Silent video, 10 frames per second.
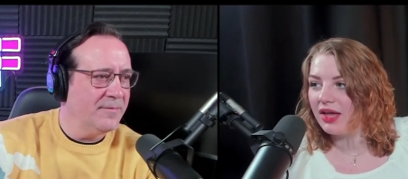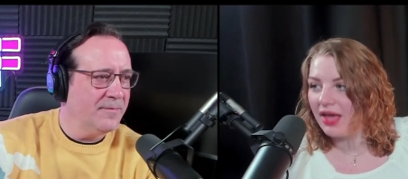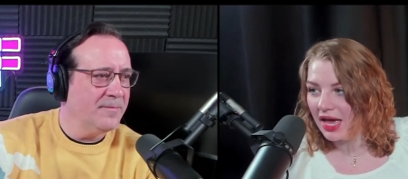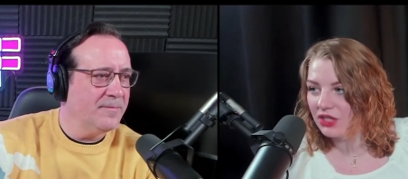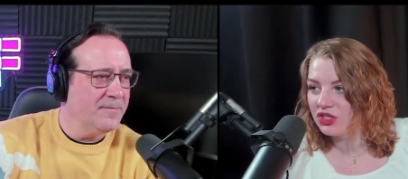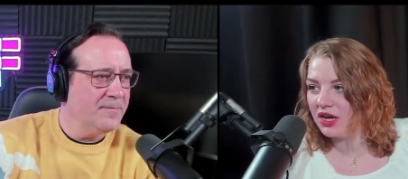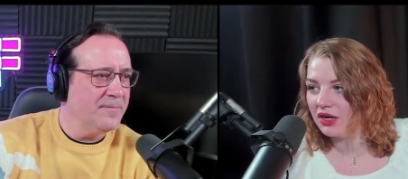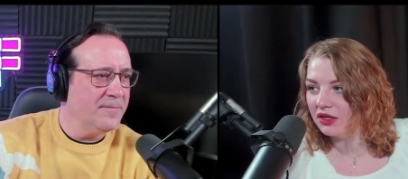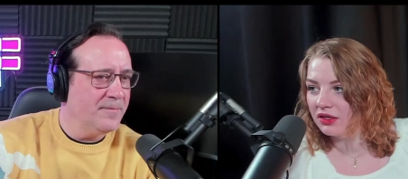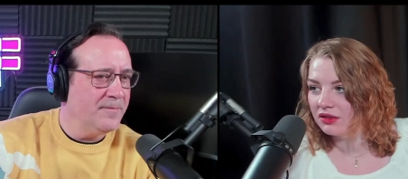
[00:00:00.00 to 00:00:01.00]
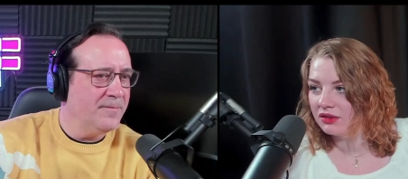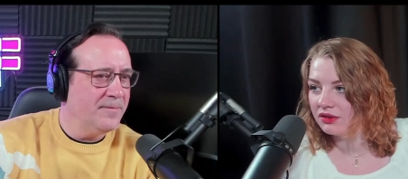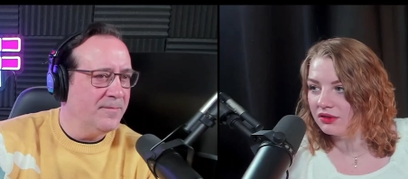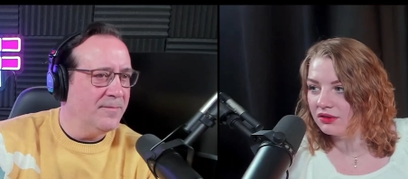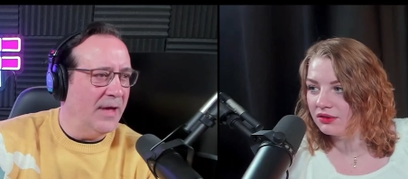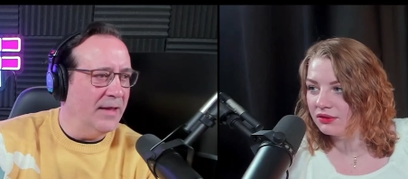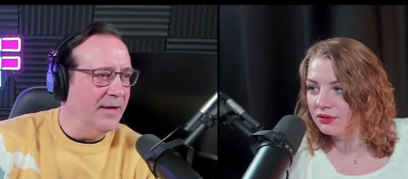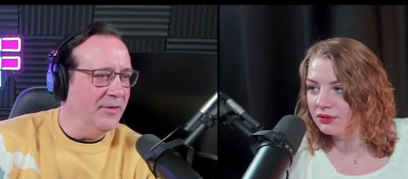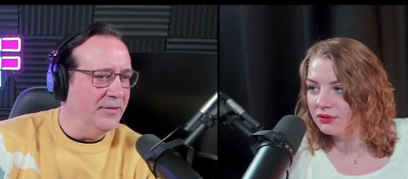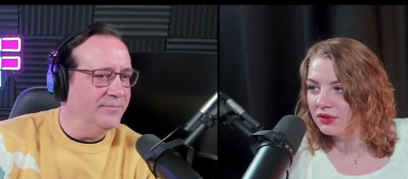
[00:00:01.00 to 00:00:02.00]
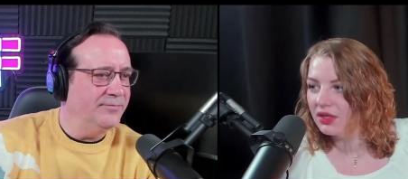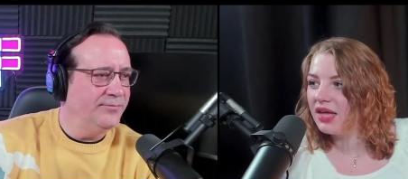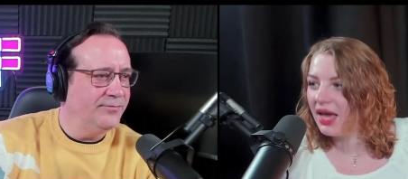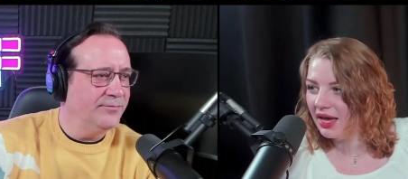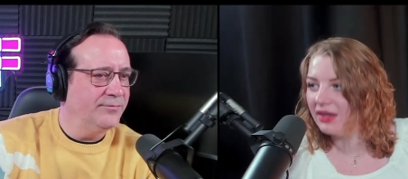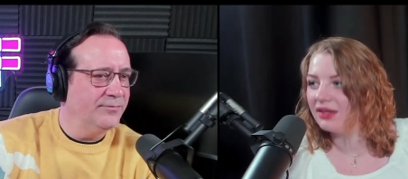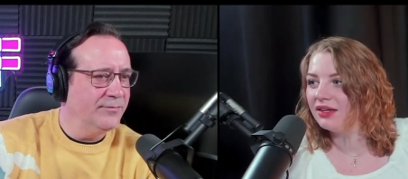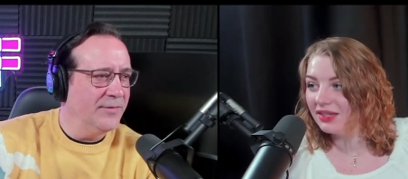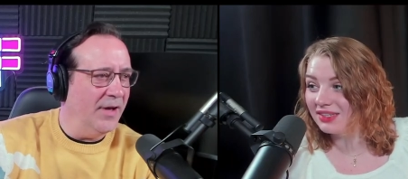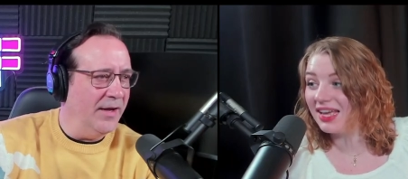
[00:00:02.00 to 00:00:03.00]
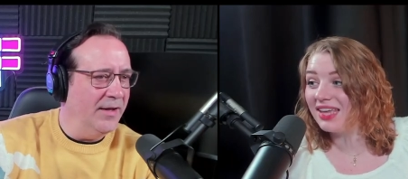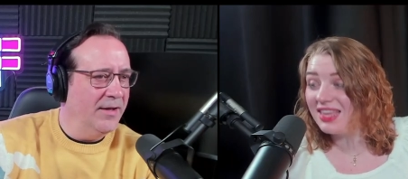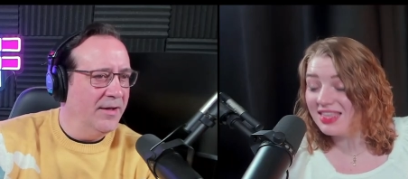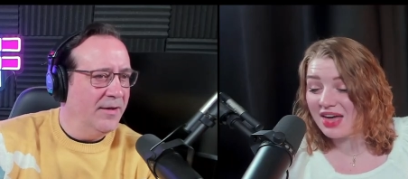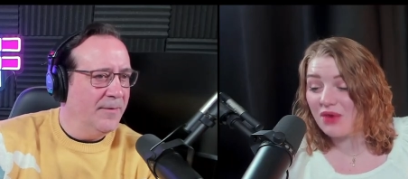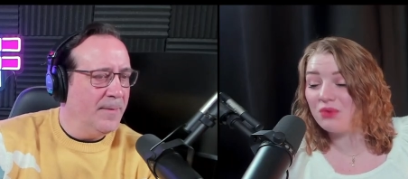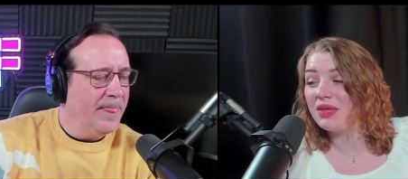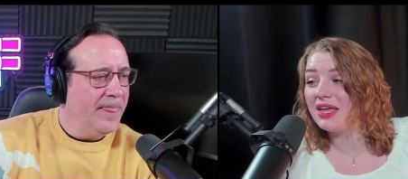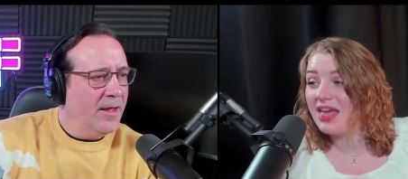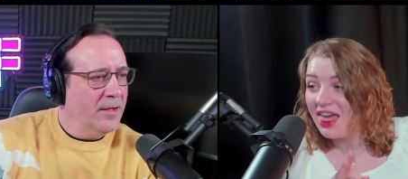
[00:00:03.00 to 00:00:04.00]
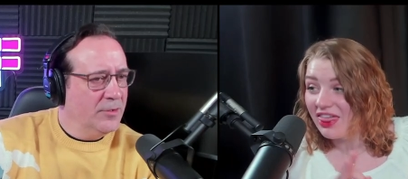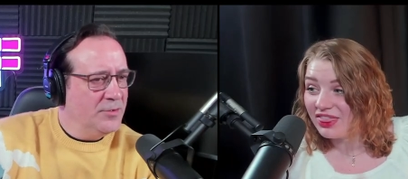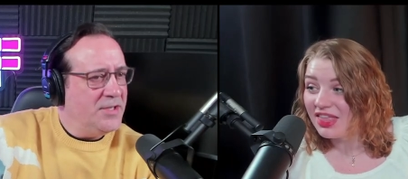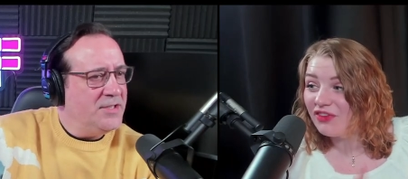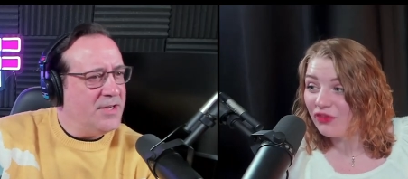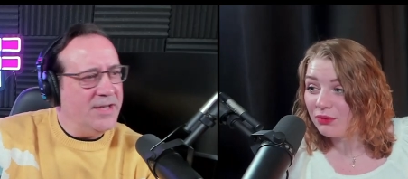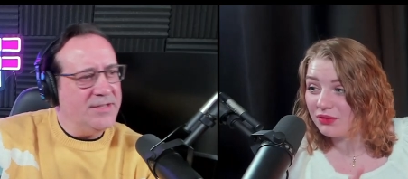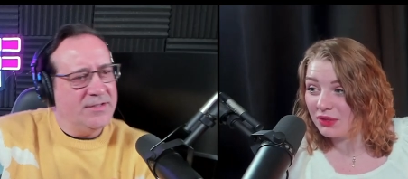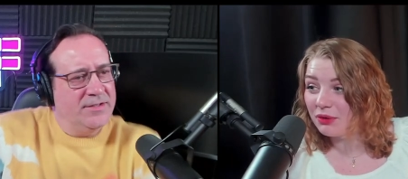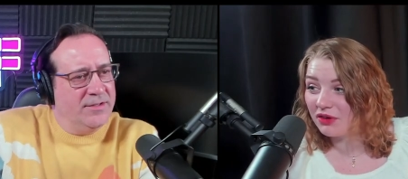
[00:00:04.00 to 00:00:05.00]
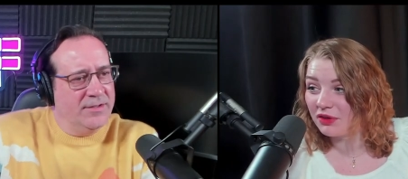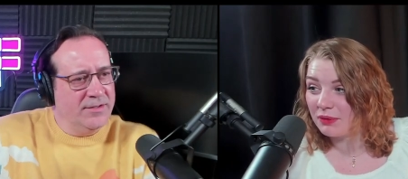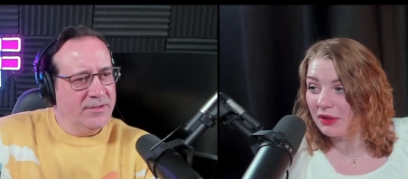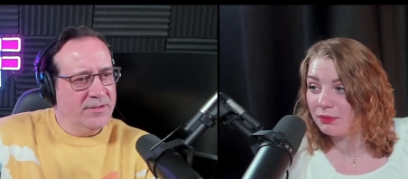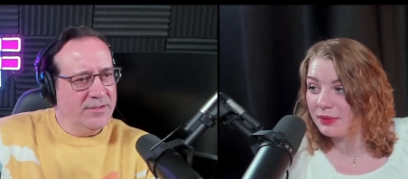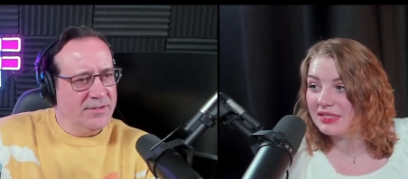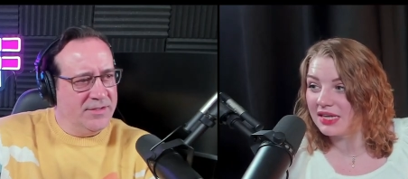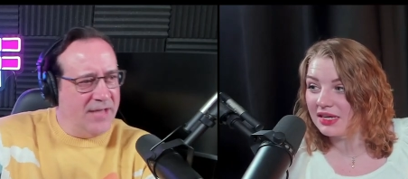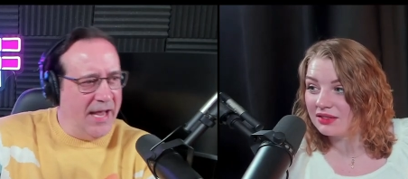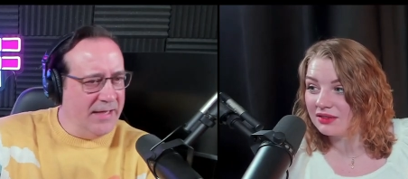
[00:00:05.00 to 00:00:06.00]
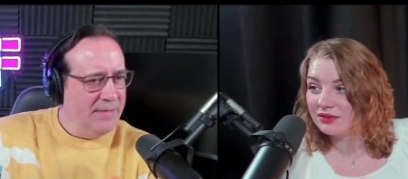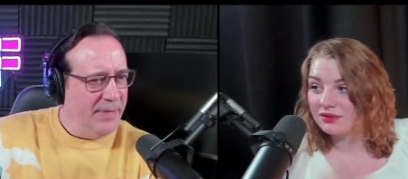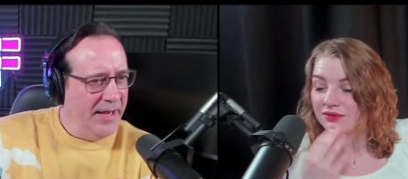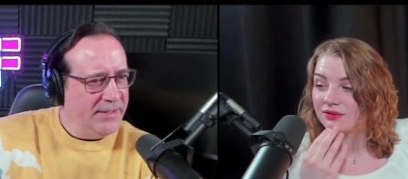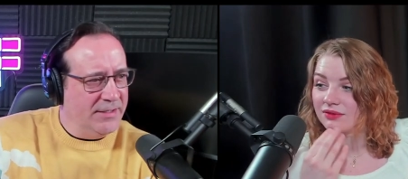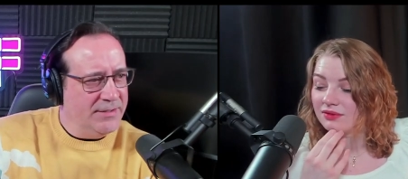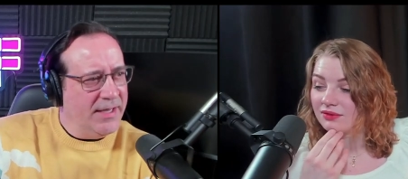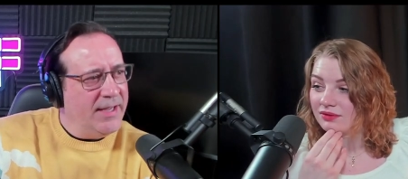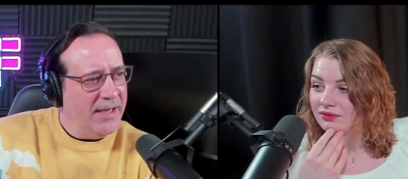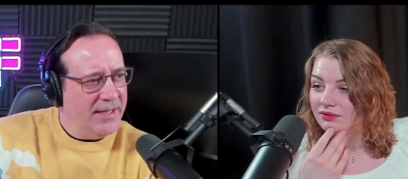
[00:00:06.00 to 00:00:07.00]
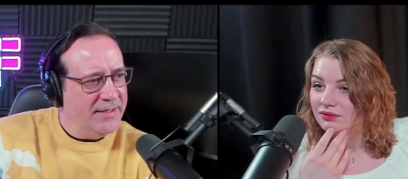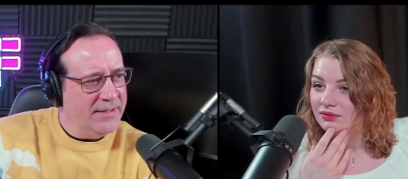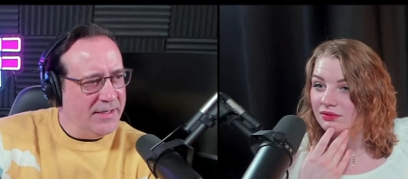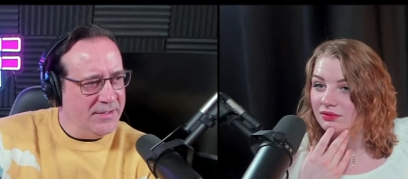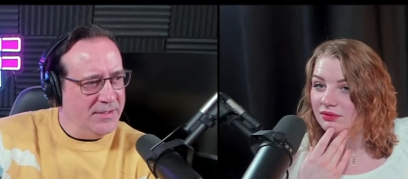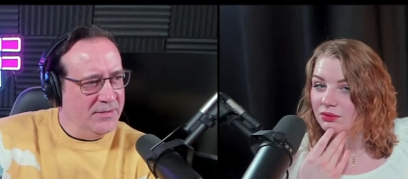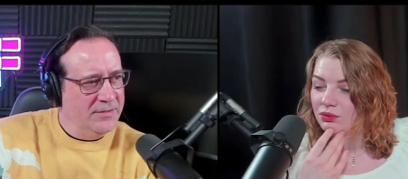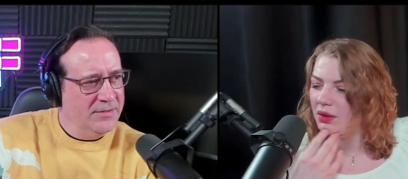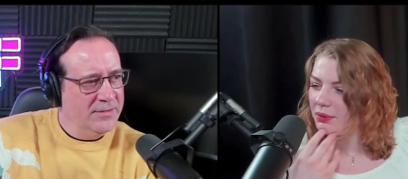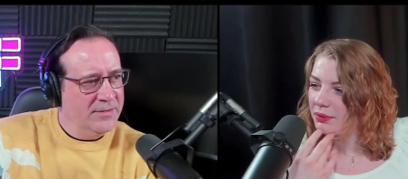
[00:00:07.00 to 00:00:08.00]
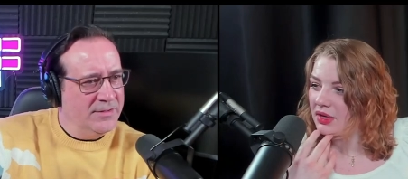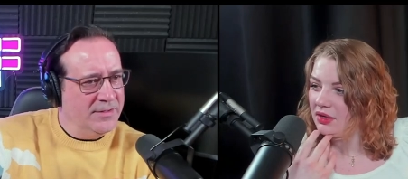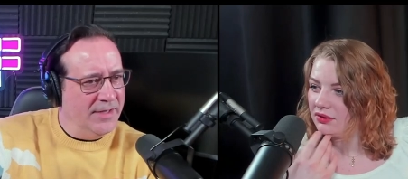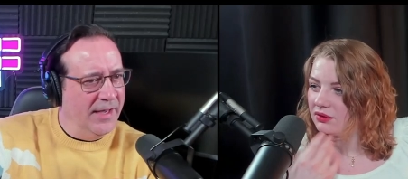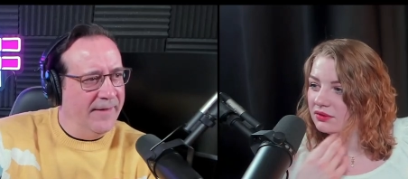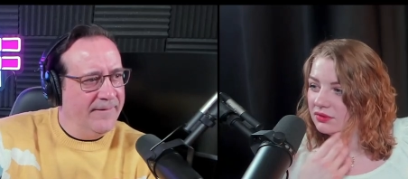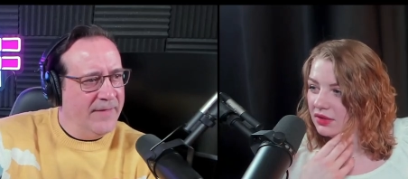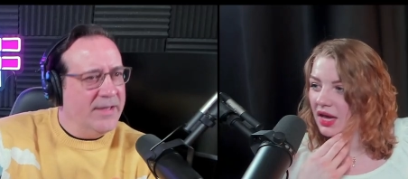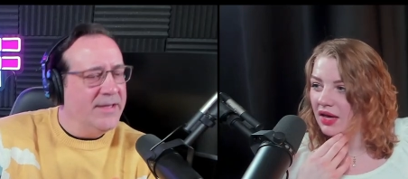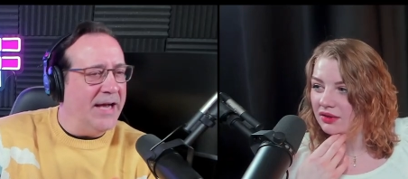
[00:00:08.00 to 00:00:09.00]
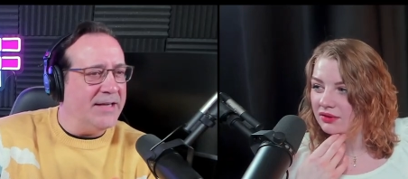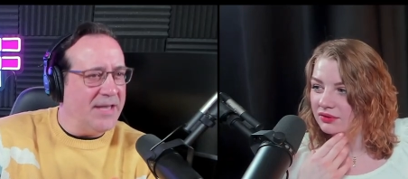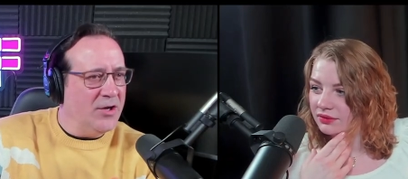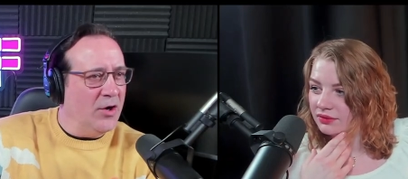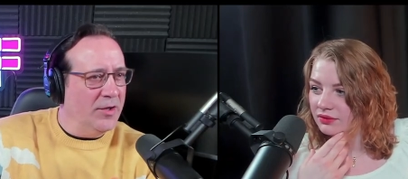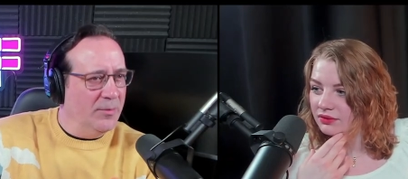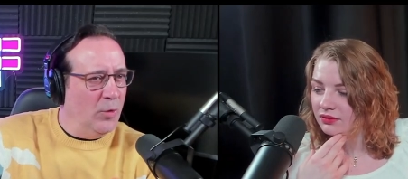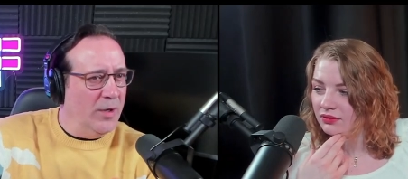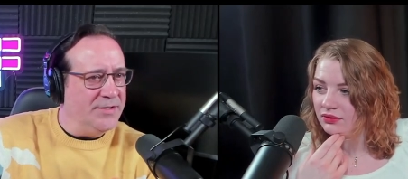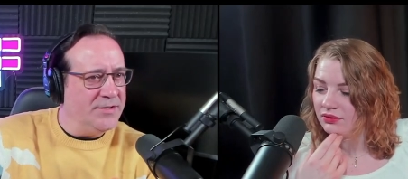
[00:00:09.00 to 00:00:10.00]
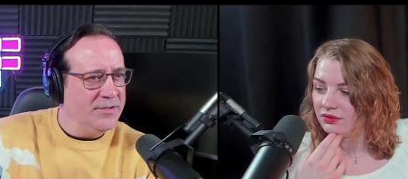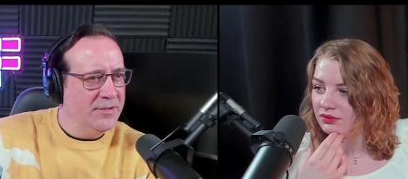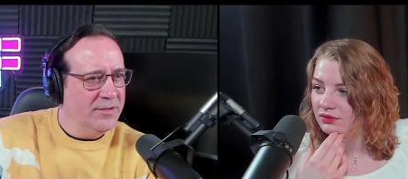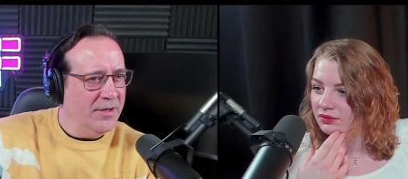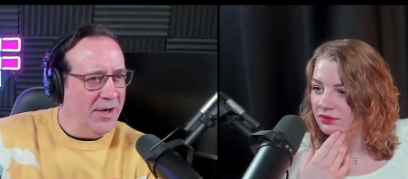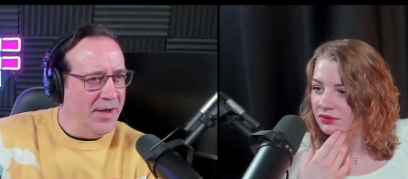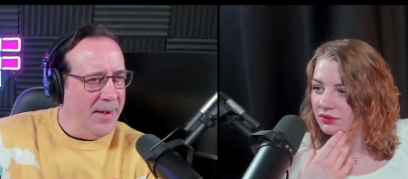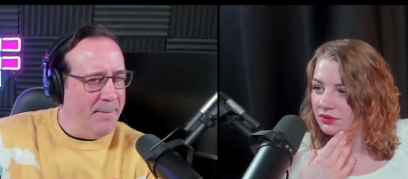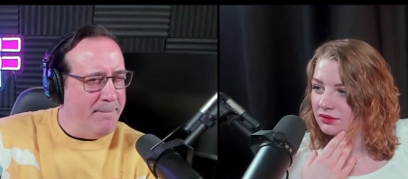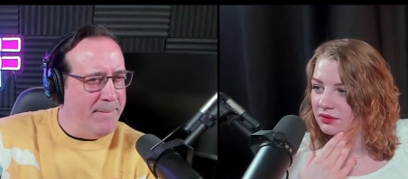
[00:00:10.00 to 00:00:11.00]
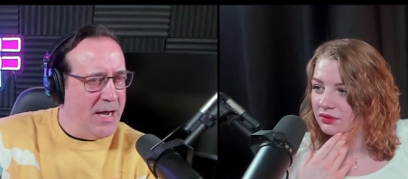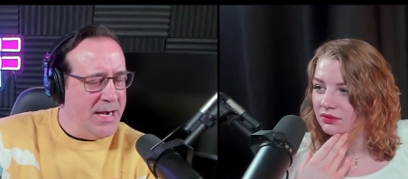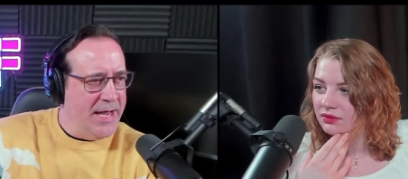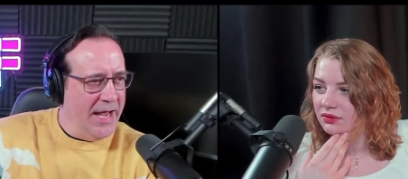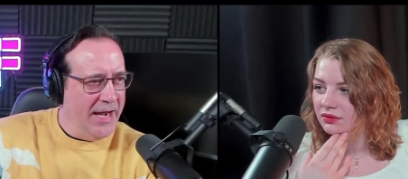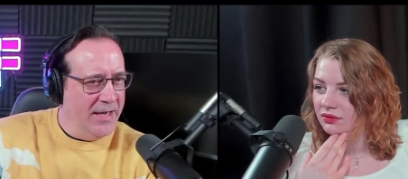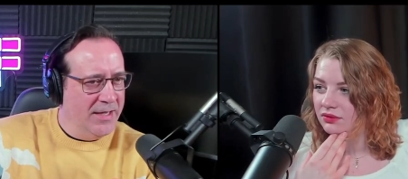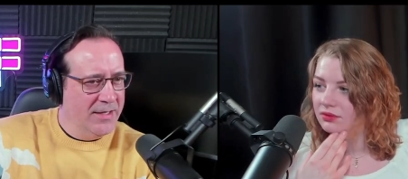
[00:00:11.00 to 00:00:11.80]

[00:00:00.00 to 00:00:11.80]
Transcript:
Speaker 1: add cheddar. I love it. Yeah. Because I think that would be Lucy's the, does the perfect pickle pizza. Take
Speaker 2: and bake, don't they? I think they do. Probably. Yeah. Yeah. Yeah. Because I called them once on a Monday. Mm